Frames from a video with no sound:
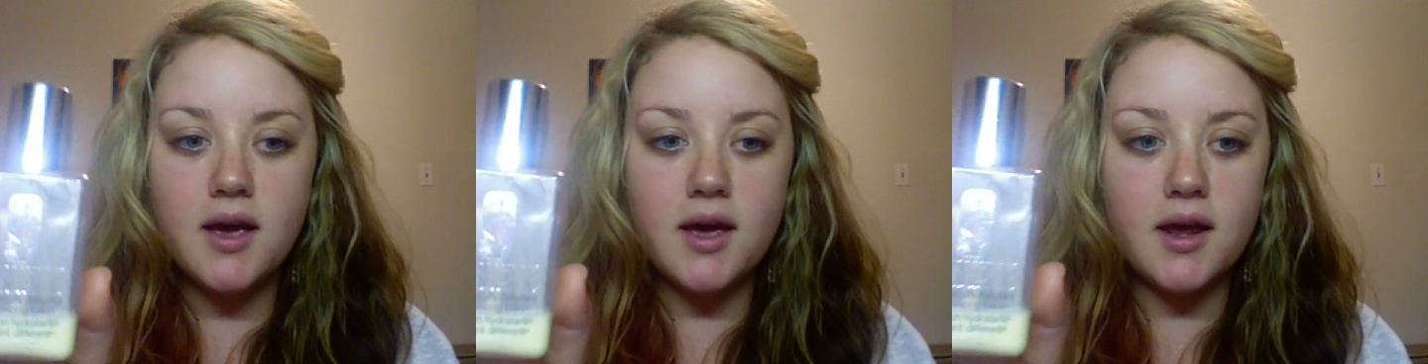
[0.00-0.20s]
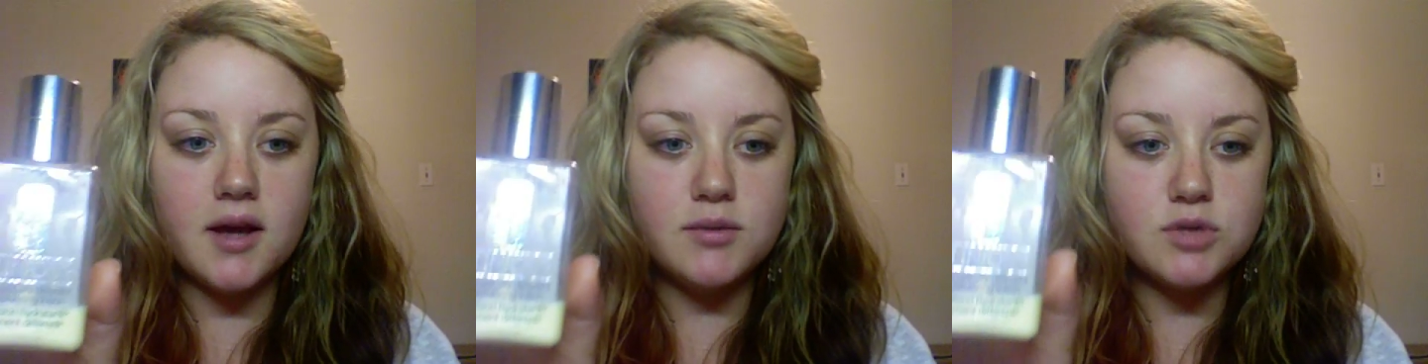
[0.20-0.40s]

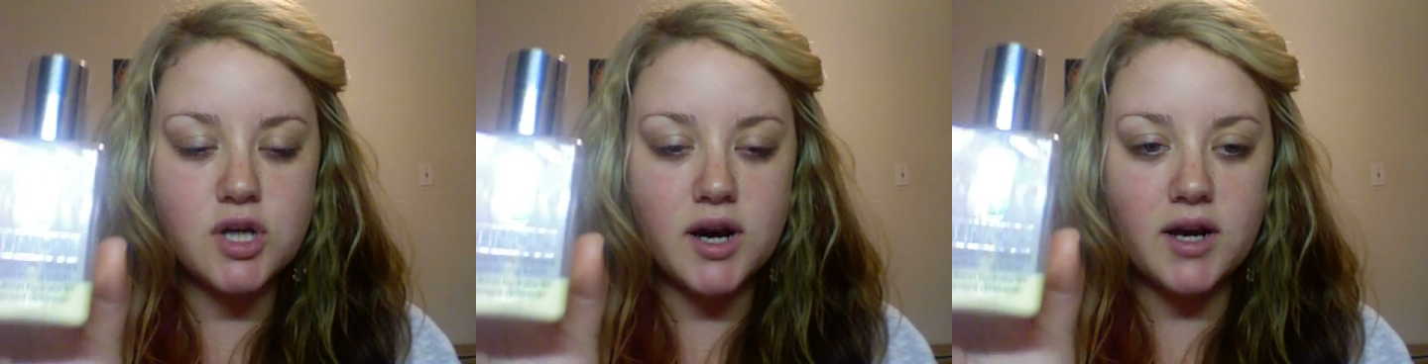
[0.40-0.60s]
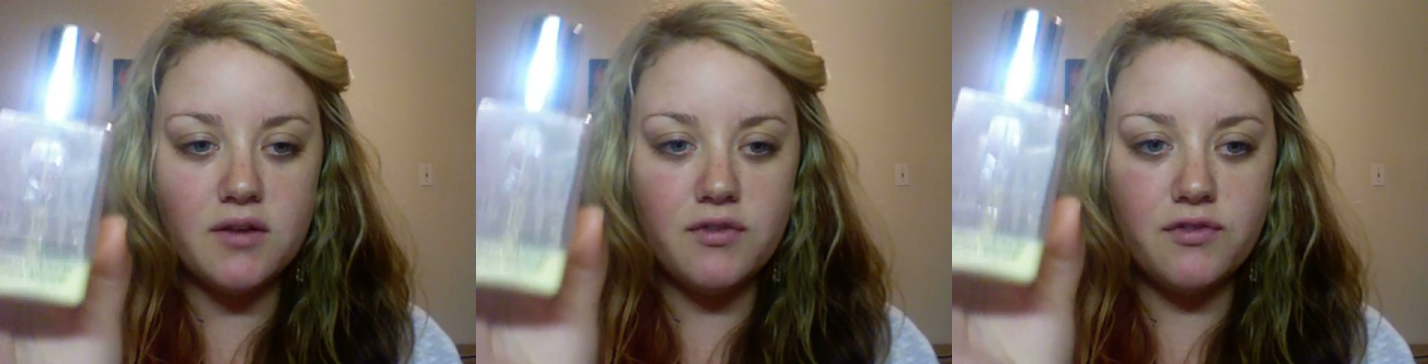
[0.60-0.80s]
And I'm
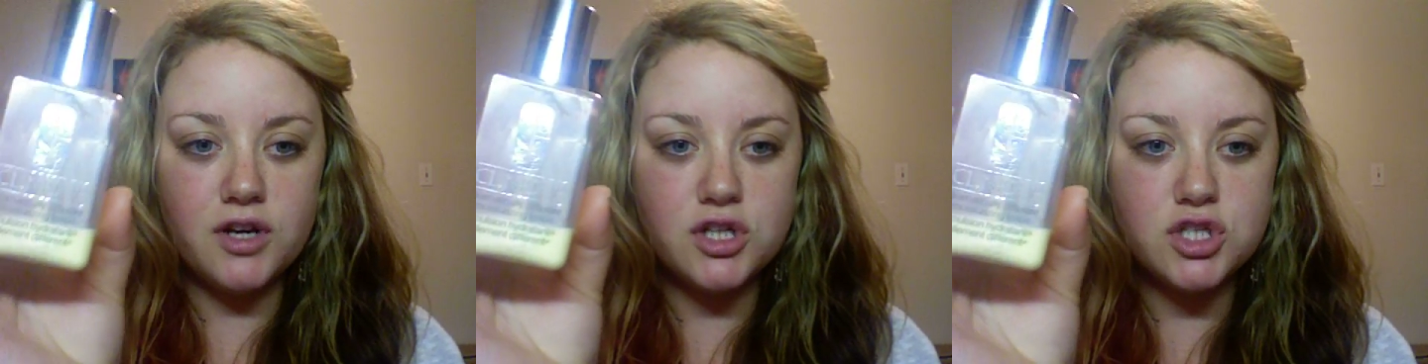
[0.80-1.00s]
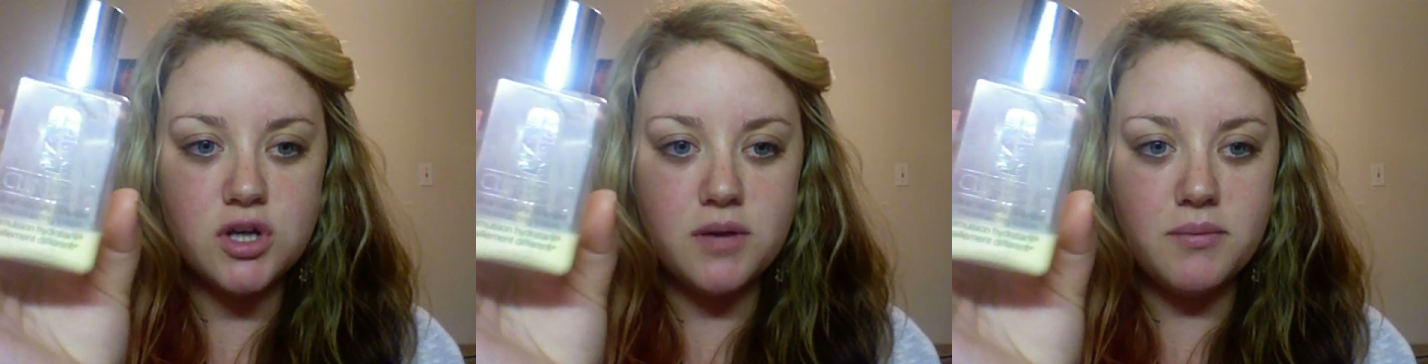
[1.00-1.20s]
trying to
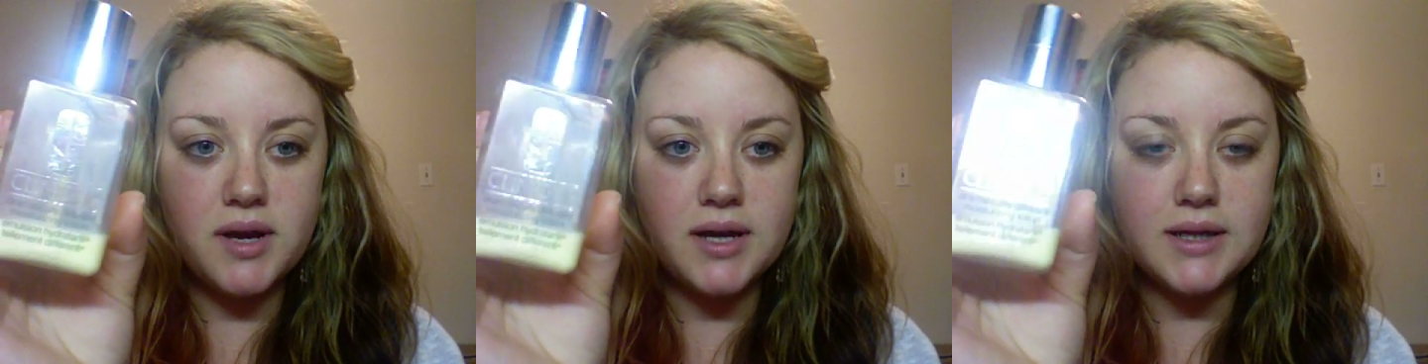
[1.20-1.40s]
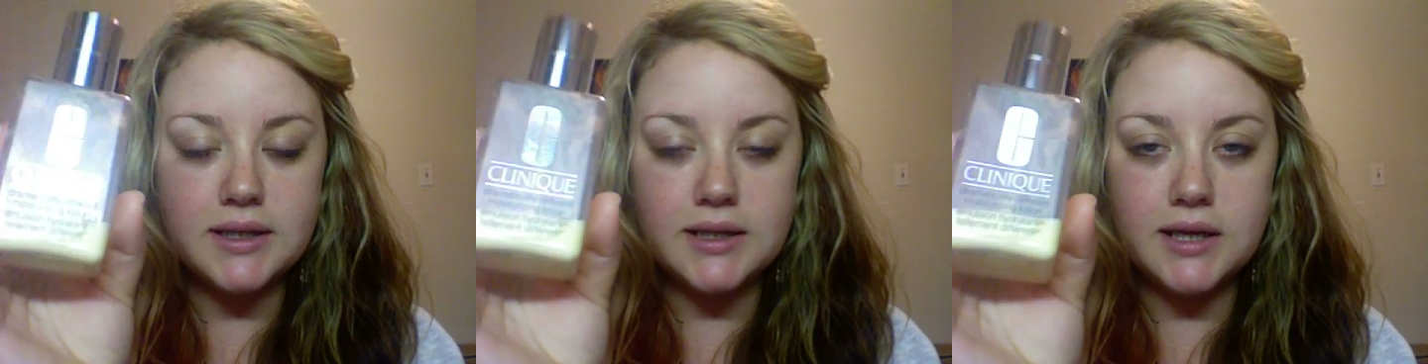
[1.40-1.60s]
finish up
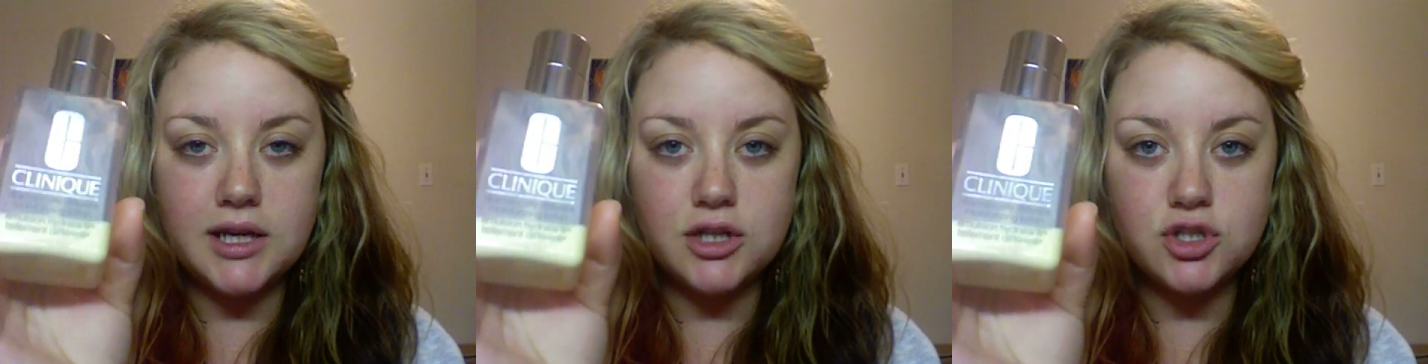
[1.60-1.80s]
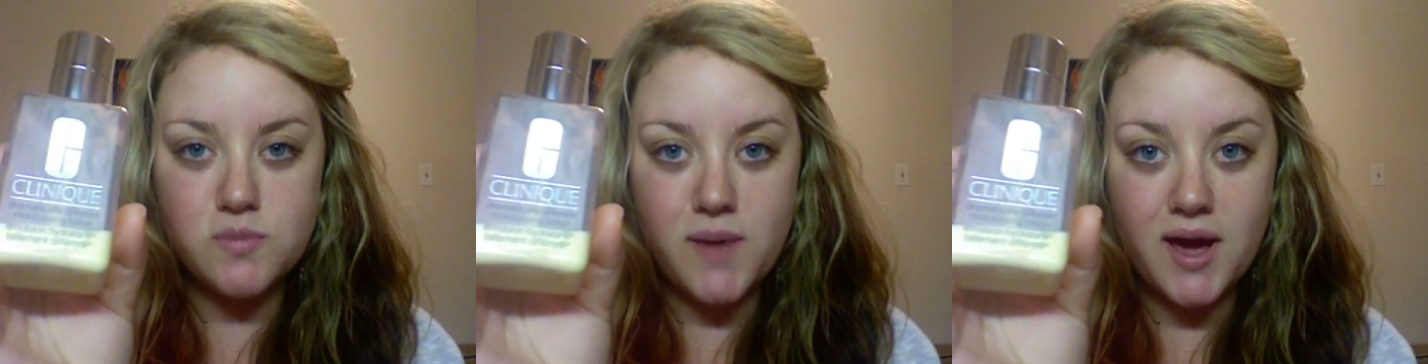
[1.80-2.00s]
my
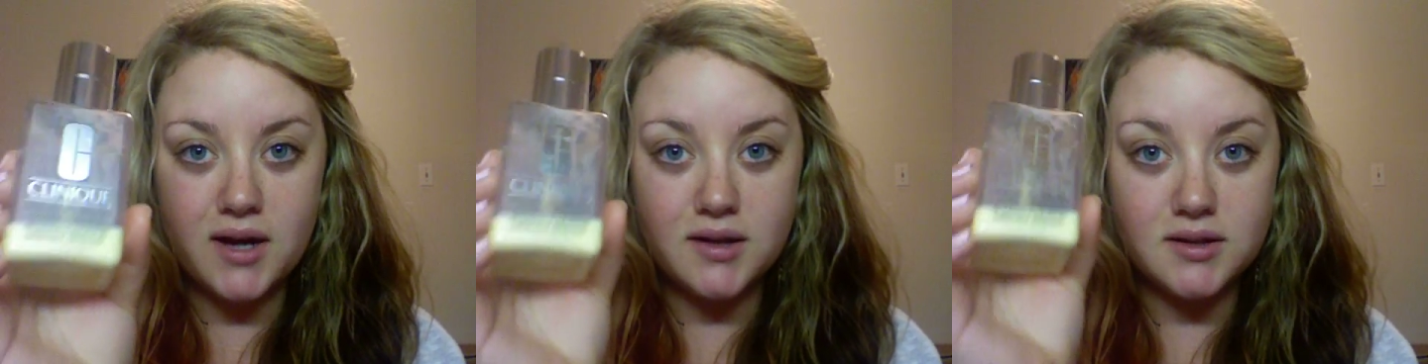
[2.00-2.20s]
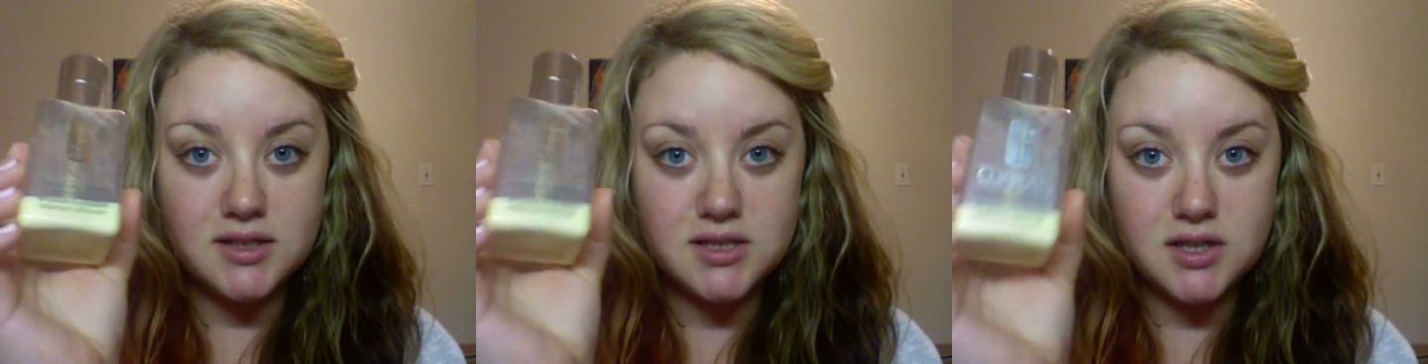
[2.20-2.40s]
Clinique
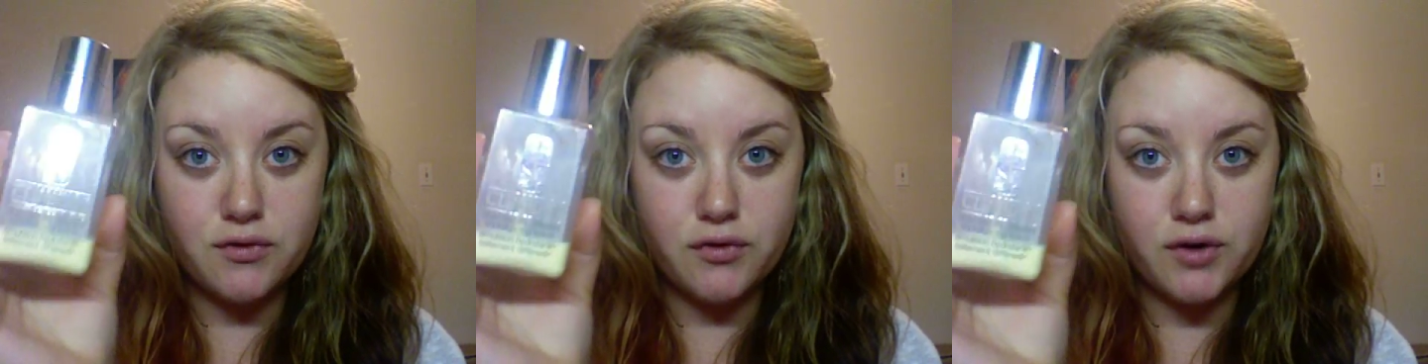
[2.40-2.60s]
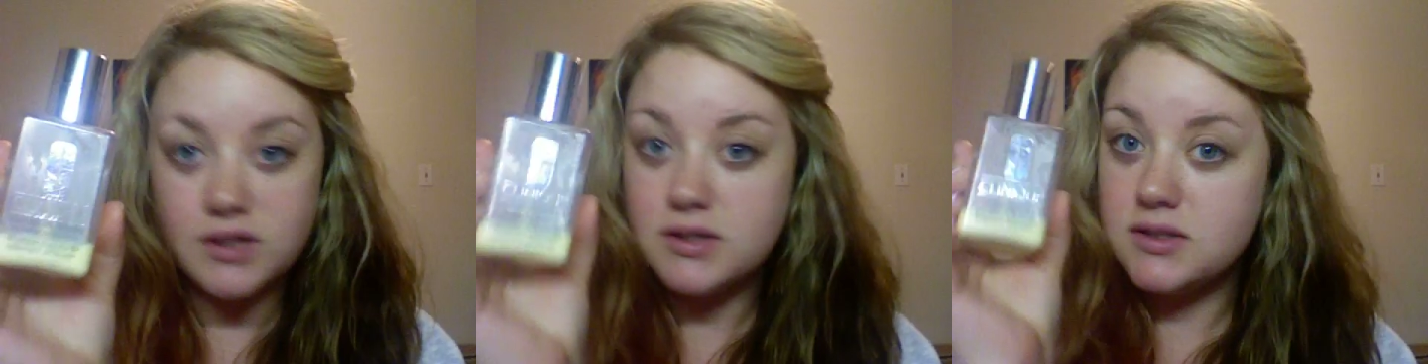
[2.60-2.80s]
Dramatically
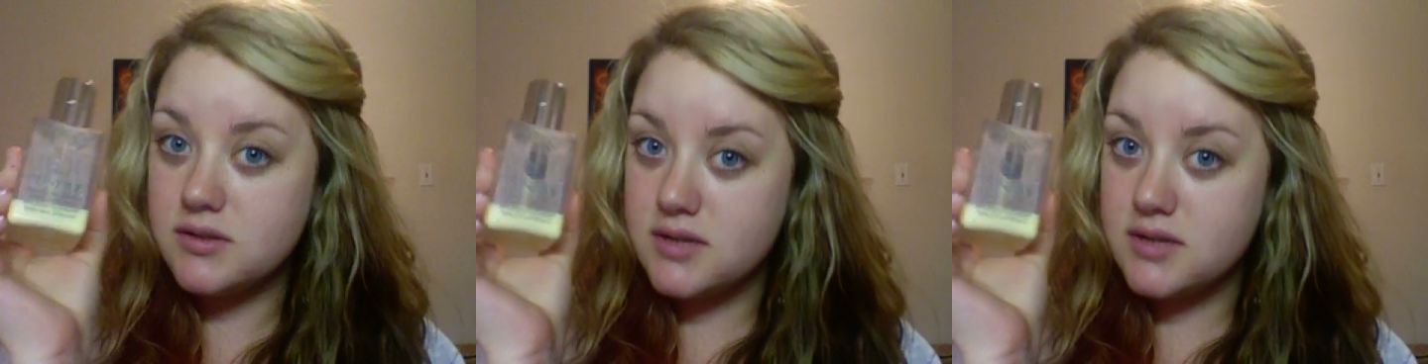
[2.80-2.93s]
Different,